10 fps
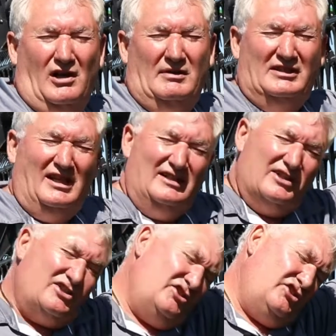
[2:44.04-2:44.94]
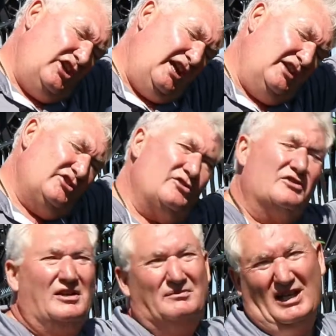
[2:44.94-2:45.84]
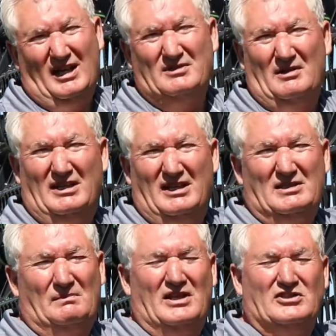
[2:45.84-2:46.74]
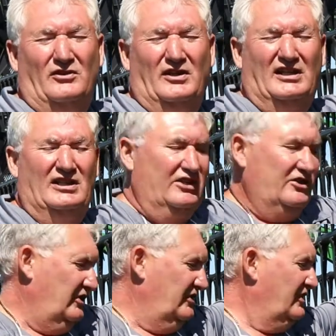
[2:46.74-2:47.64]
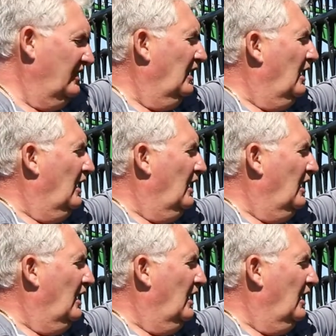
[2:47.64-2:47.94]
I mean, conditions change, so sometimes, I mean, it depends on the conditions,